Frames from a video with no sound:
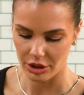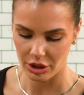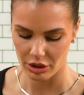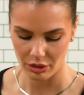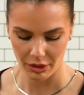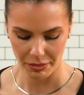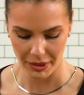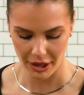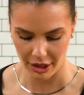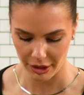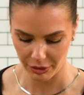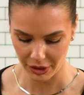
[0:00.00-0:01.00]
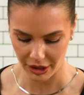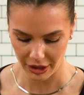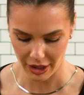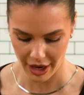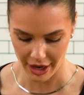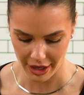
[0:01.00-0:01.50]
to the pot, we're
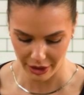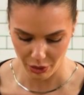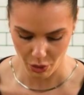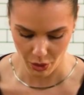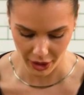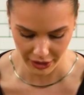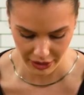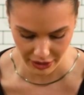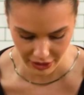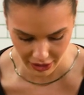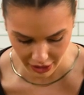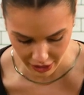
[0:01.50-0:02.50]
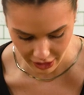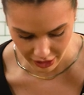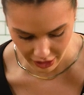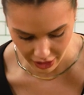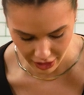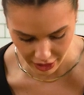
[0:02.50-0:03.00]
gonna add 1 stick
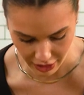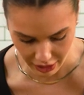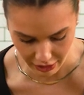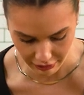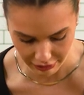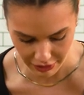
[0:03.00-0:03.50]
of